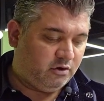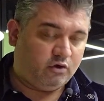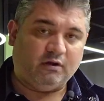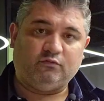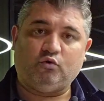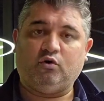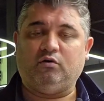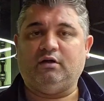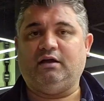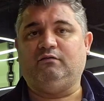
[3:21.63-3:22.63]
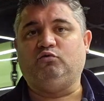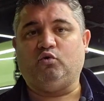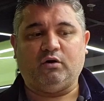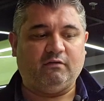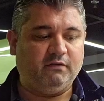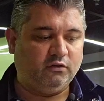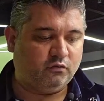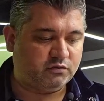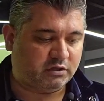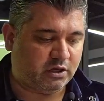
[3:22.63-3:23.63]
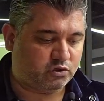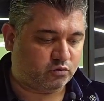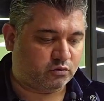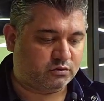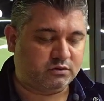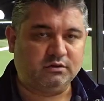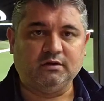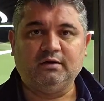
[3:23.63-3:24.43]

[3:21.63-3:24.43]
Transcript: You have to have door and window schedules,